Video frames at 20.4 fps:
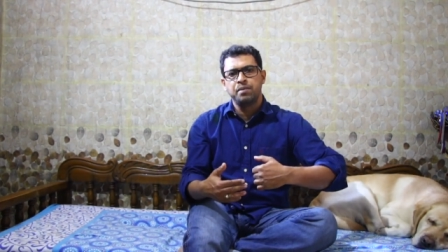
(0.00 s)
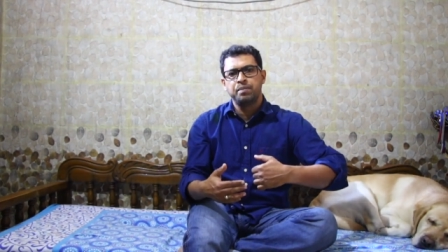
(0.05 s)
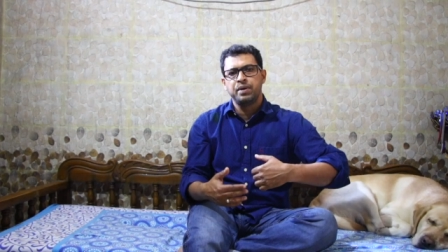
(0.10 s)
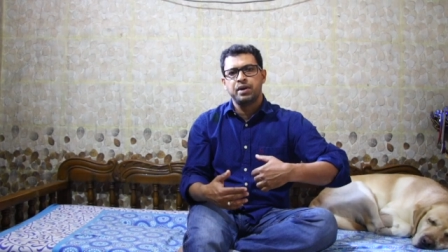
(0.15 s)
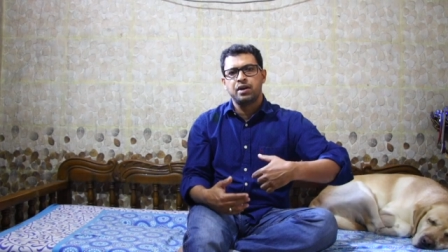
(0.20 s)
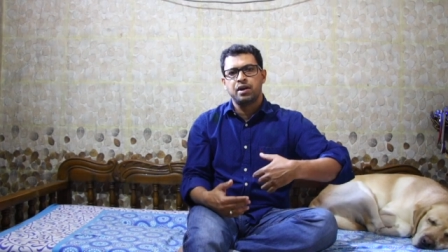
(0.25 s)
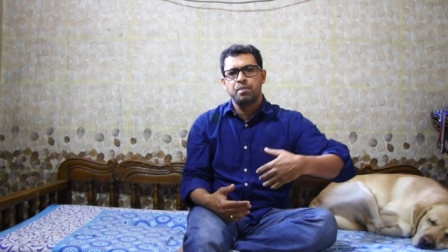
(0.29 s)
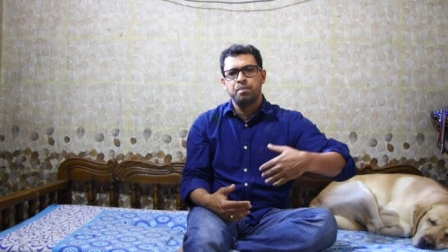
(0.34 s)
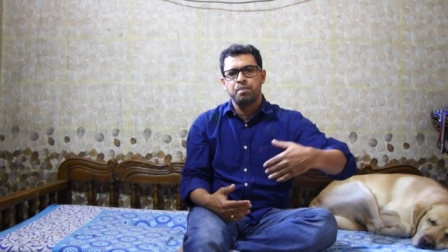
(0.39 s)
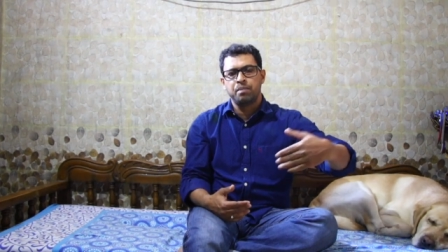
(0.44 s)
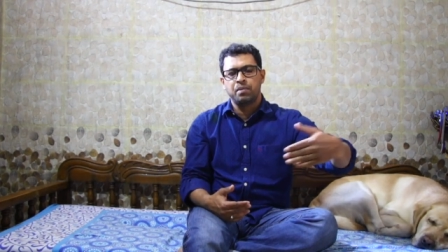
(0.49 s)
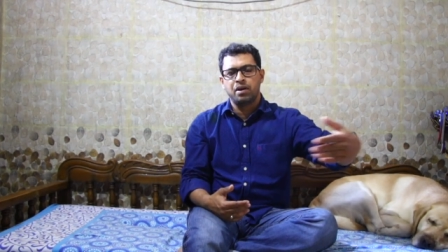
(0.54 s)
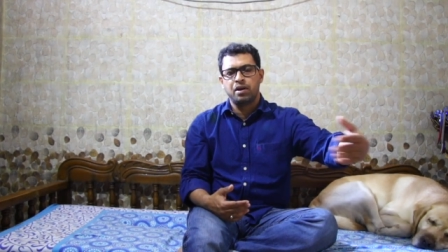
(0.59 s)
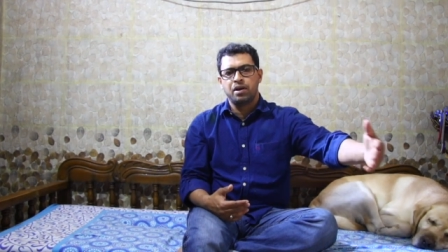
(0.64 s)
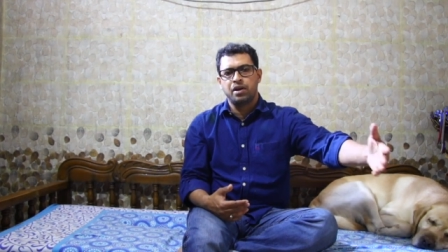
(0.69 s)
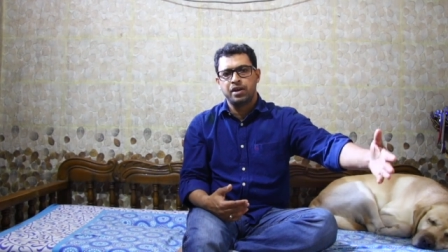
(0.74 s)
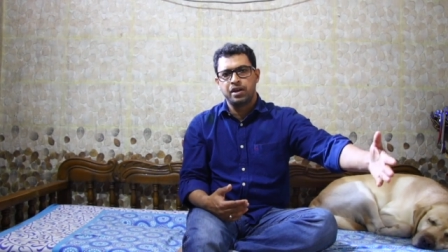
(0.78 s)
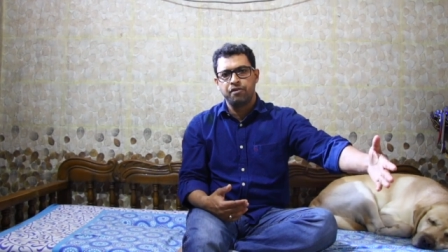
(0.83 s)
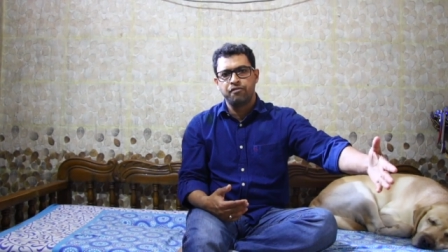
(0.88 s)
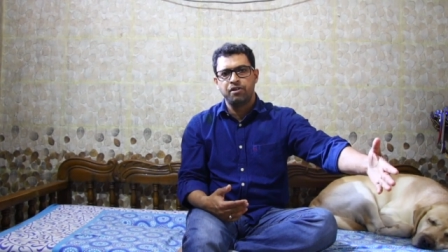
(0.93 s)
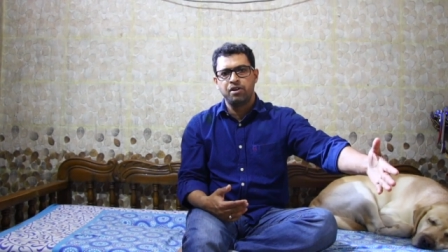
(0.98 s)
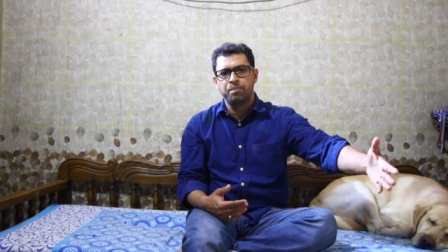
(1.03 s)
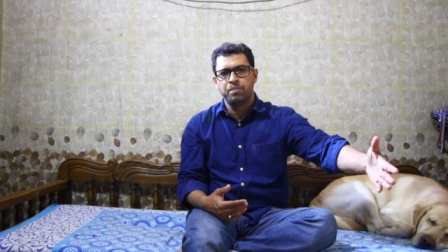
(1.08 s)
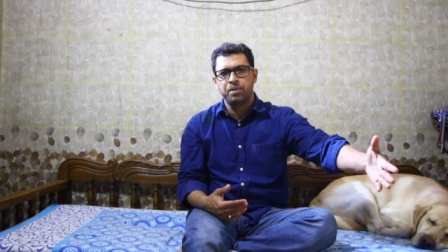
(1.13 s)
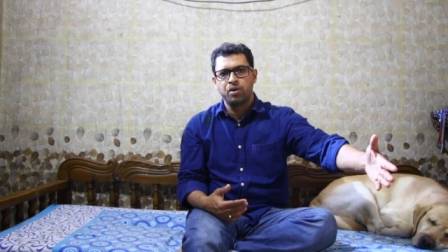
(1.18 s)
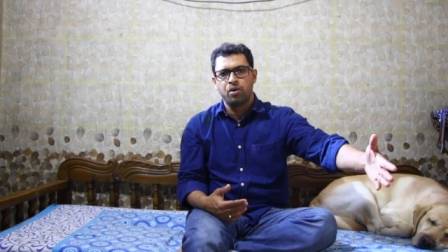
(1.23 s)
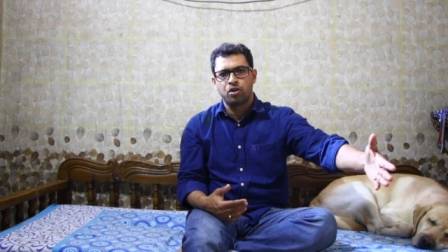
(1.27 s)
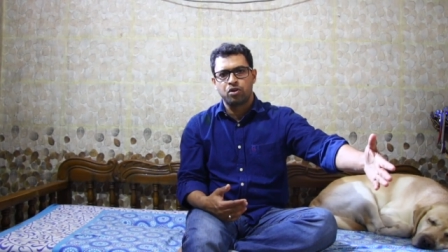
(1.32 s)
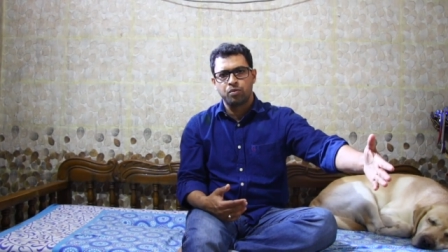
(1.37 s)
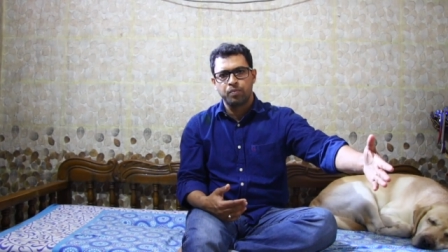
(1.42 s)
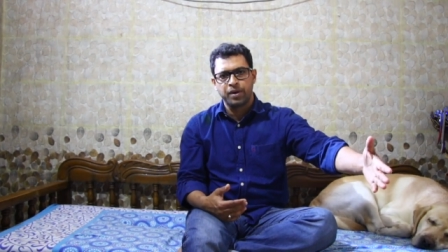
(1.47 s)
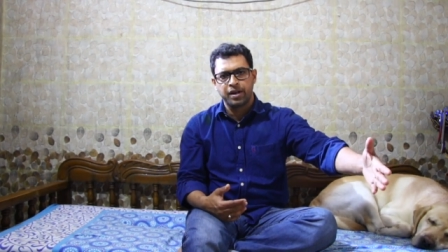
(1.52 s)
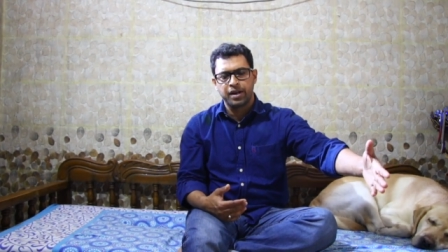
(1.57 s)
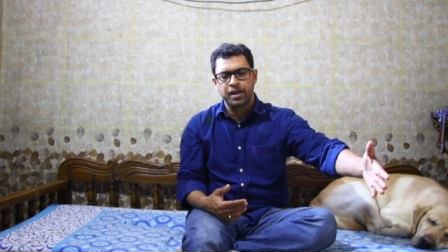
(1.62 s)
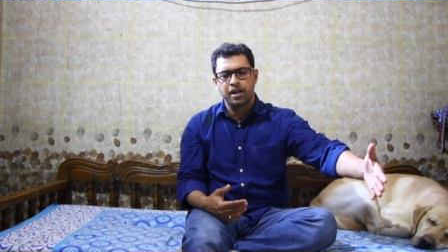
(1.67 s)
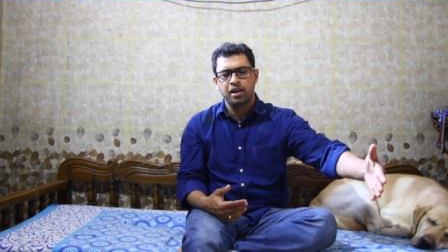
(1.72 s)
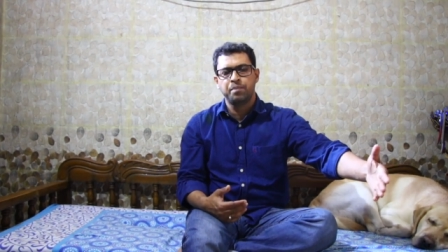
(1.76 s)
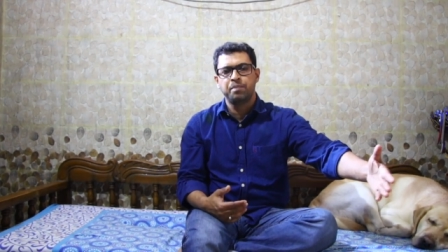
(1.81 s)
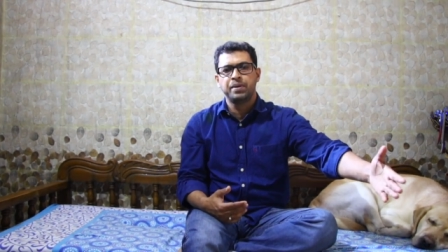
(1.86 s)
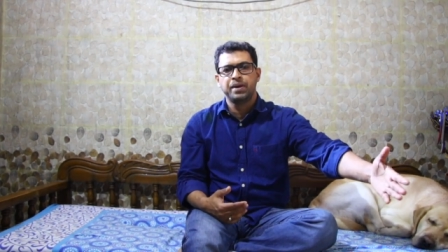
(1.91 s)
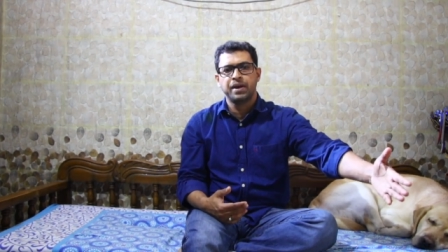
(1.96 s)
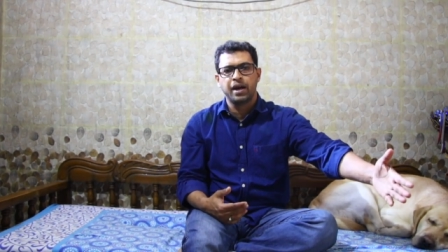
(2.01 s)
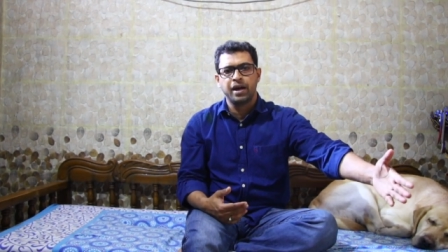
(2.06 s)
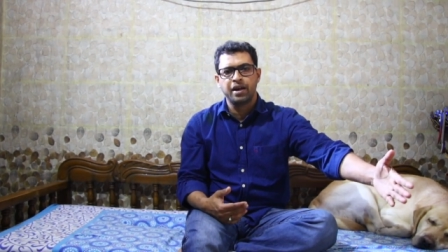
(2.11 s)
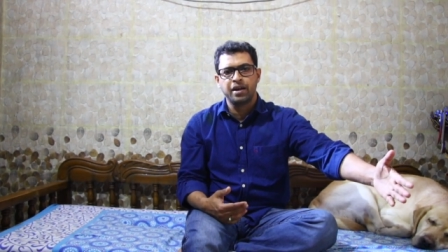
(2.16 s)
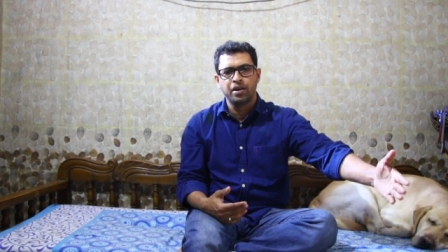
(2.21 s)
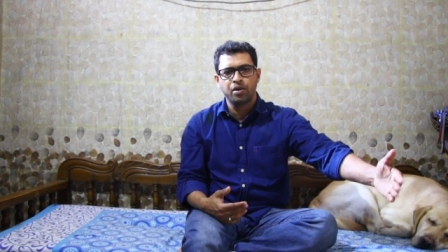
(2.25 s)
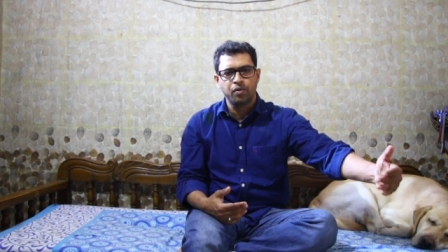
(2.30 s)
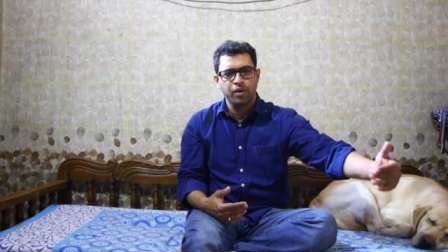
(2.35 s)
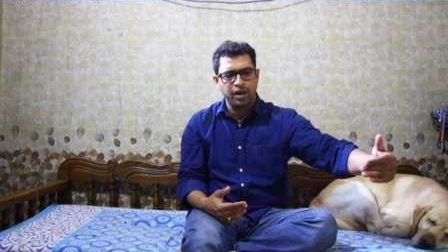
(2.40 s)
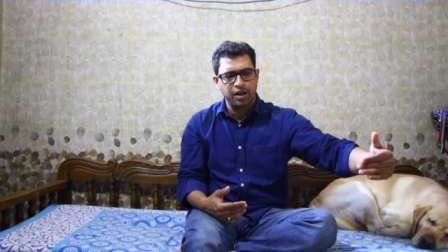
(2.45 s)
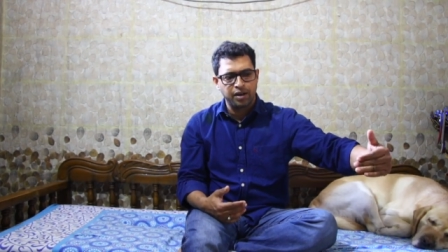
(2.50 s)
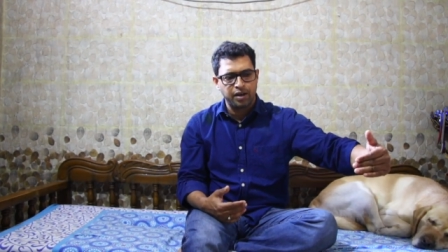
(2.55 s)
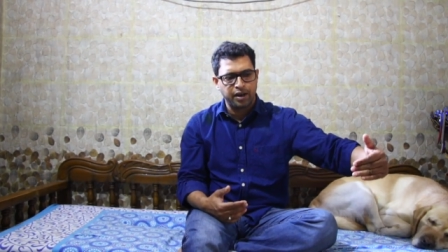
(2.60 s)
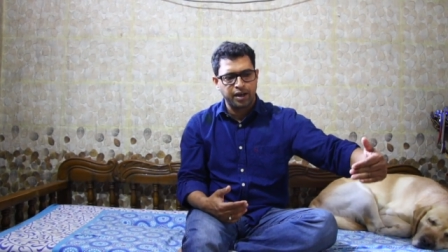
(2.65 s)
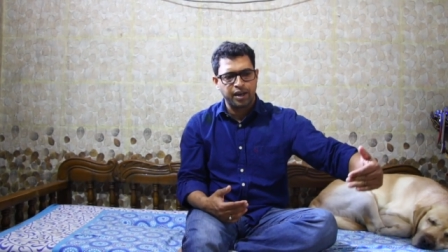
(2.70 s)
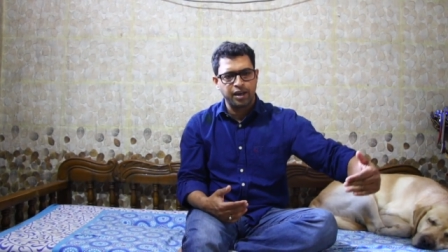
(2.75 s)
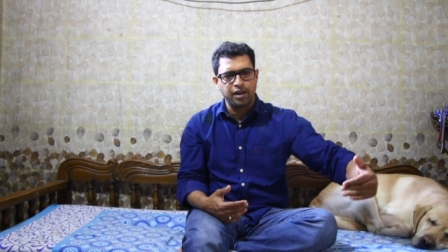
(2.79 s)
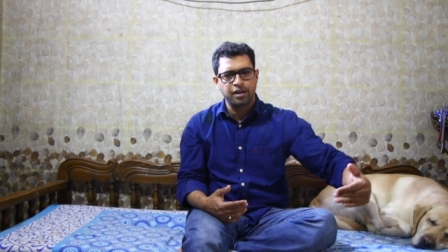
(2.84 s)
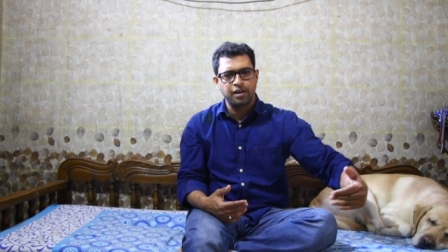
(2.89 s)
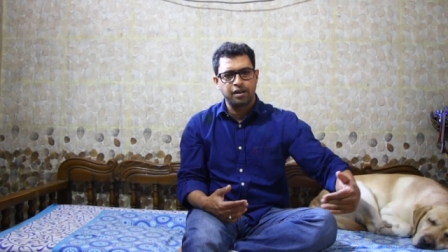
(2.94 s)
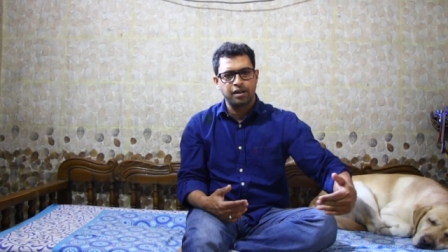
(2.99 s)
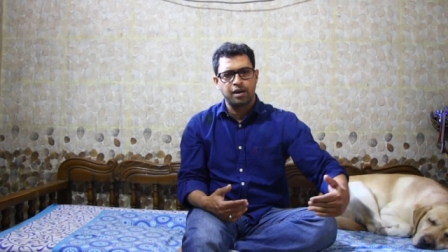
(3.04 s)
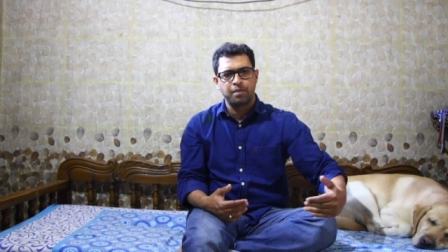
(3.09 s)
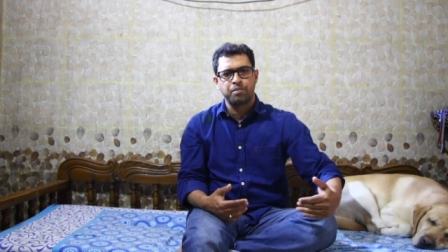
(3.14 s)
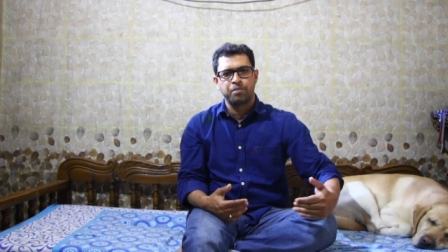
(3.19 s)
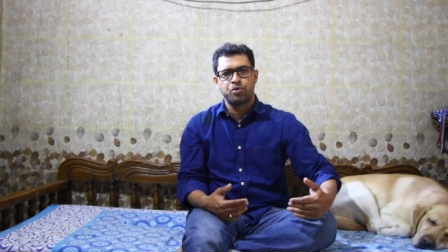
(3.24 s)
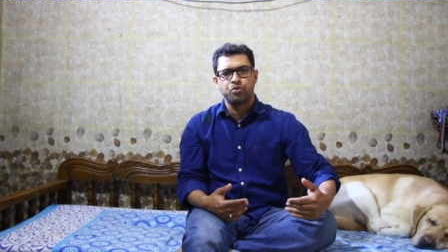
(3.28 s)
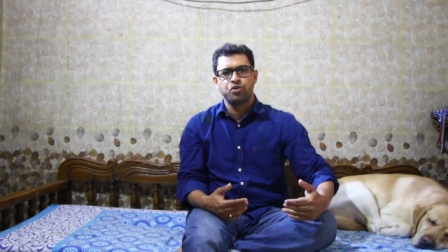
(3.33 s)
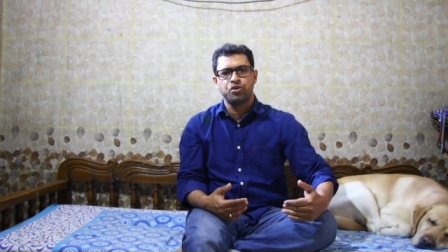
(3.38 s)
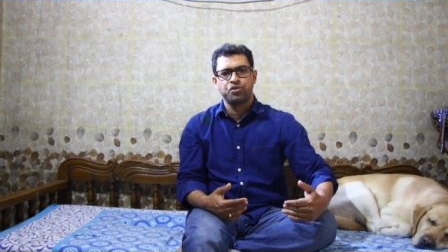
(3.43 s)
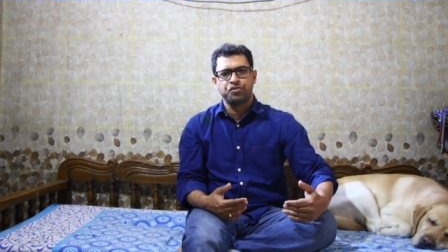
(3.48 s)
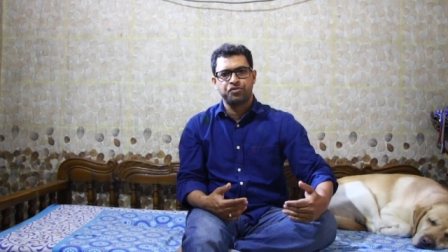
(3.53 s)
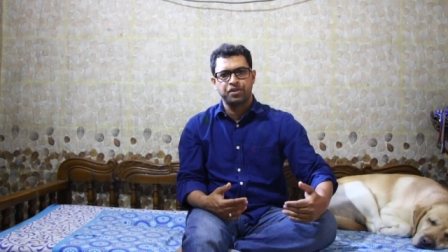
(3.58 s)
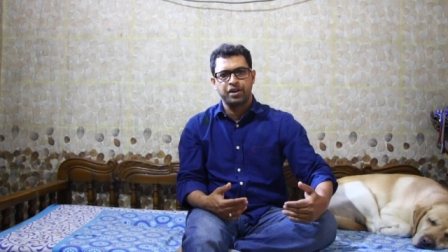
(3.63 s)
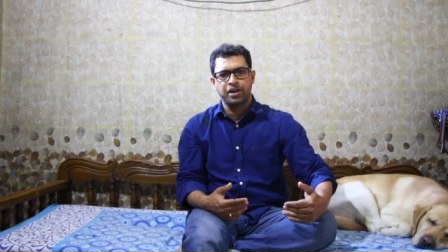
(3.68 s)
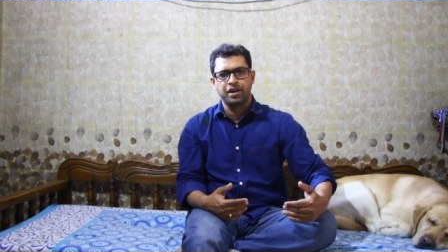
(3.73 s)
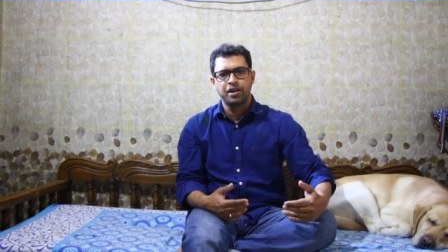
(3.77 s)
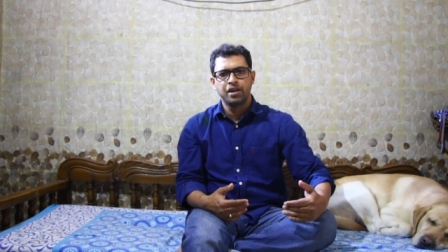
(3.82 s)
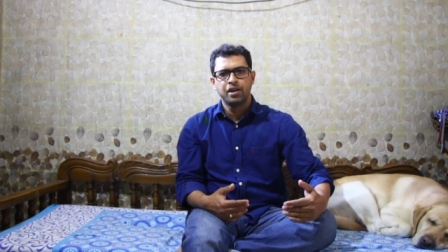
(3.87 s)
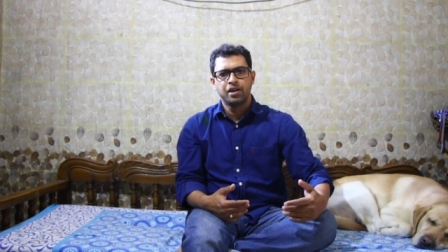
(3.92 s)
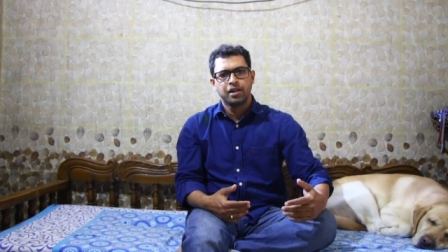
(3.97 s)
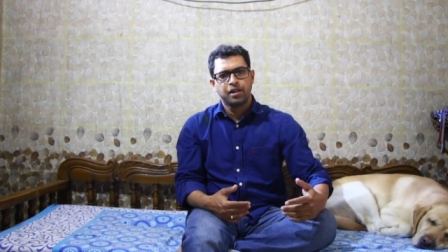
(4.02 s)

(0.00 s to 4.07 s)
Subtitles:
be automatically behind you and again come to your side.